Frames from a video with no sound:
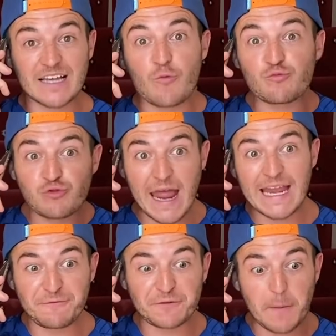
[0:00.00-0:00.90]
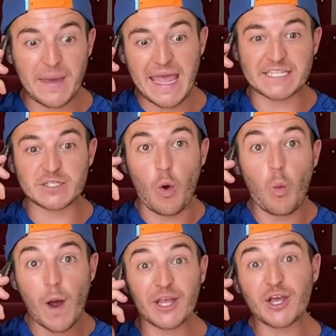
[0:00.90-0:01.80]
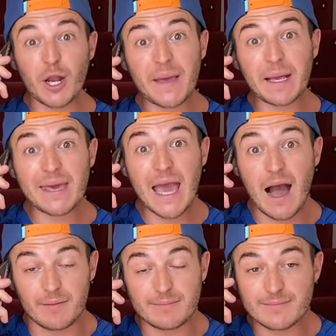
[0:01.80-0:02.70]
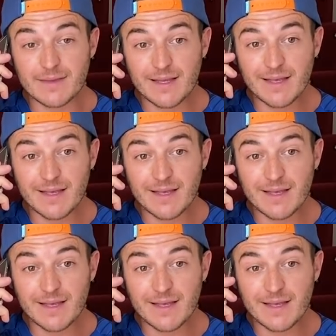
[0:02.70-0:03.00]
I'm ready for the beach. When are you going to pick me up?